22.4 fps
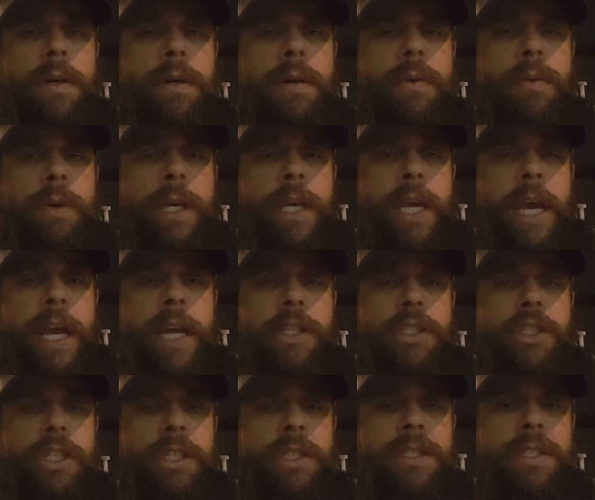we can't
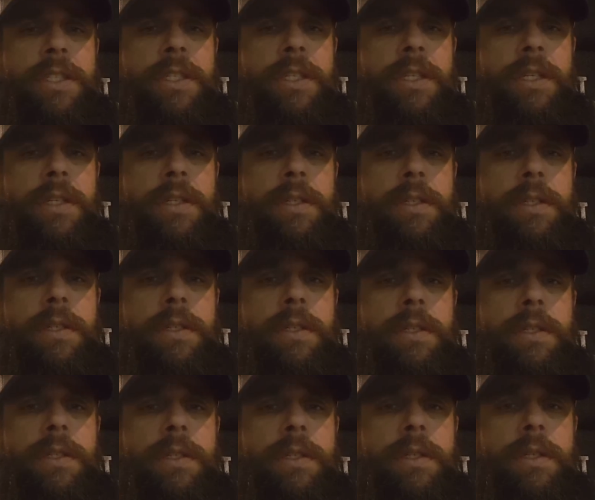just
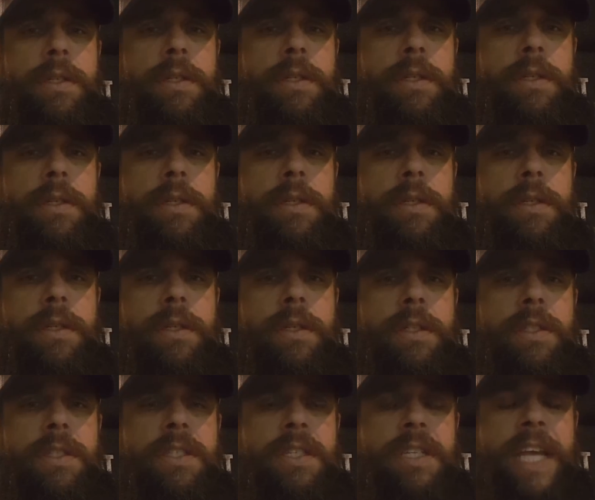
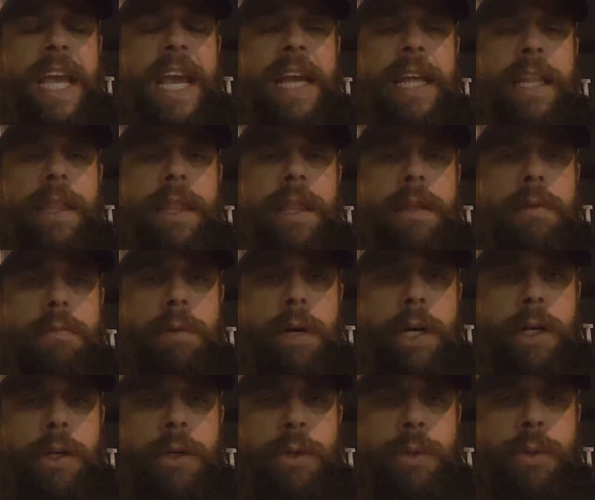skate
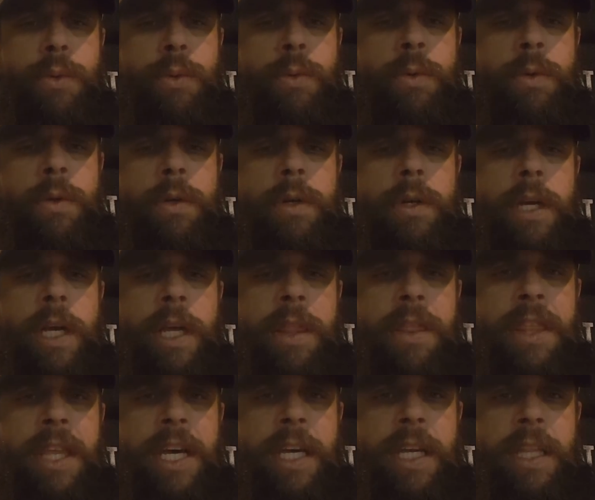through
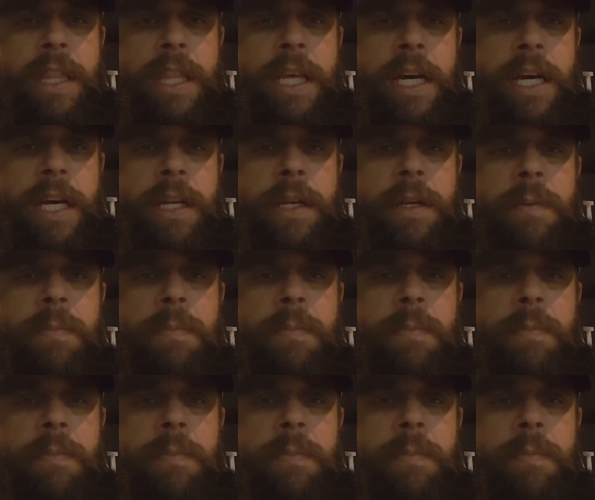and think that